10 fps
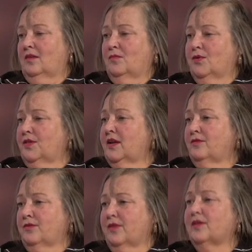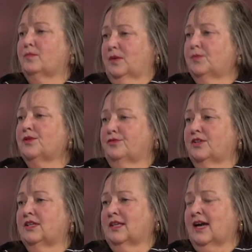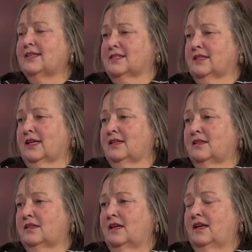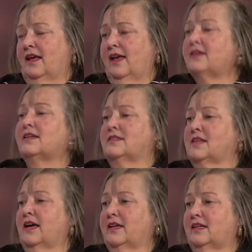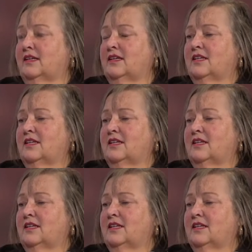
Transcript: more than ever, I think people are feeling isolated and anxiety.